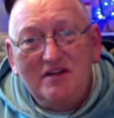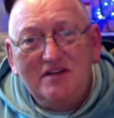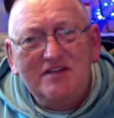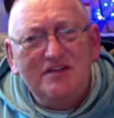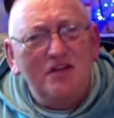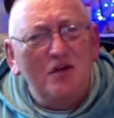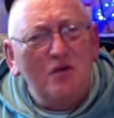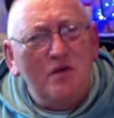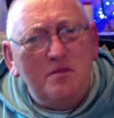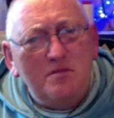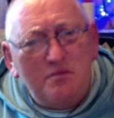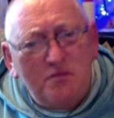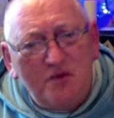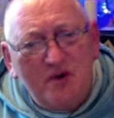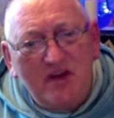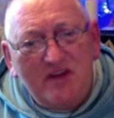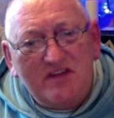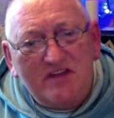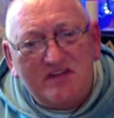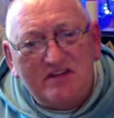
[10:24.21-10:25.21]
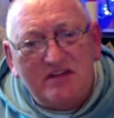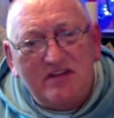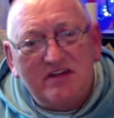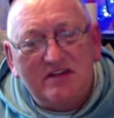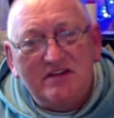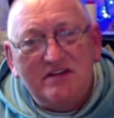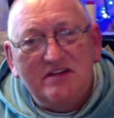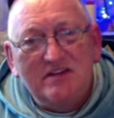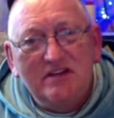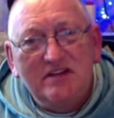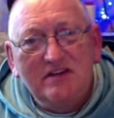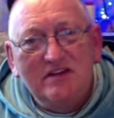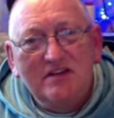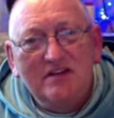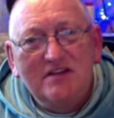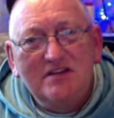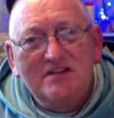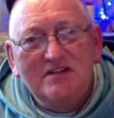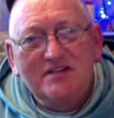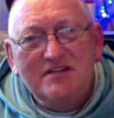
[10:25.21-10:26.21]
So embrace it,
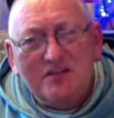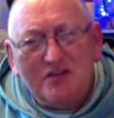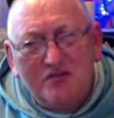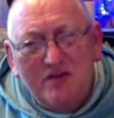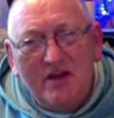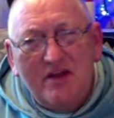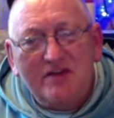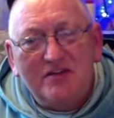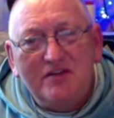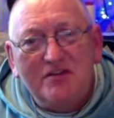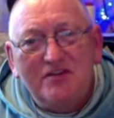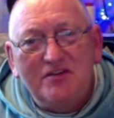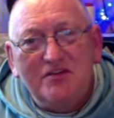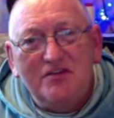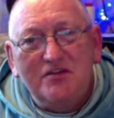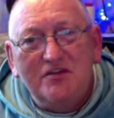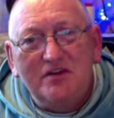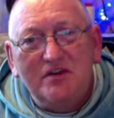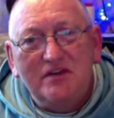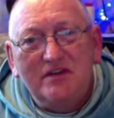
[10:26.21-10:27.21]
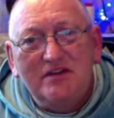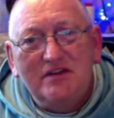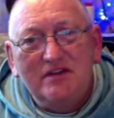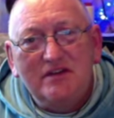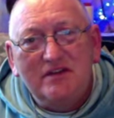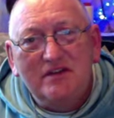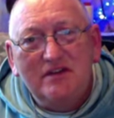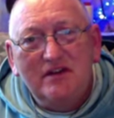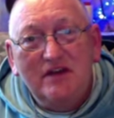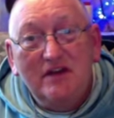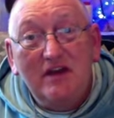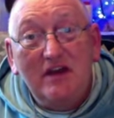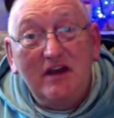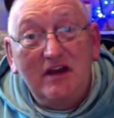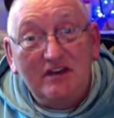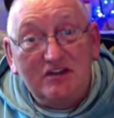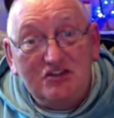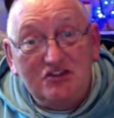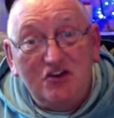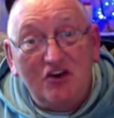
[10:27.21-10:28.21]
surrender to it,
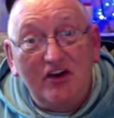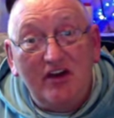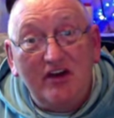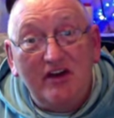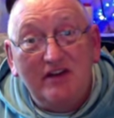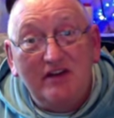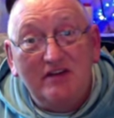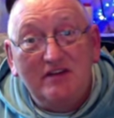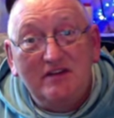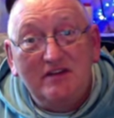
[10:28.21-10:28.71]
enjoy it.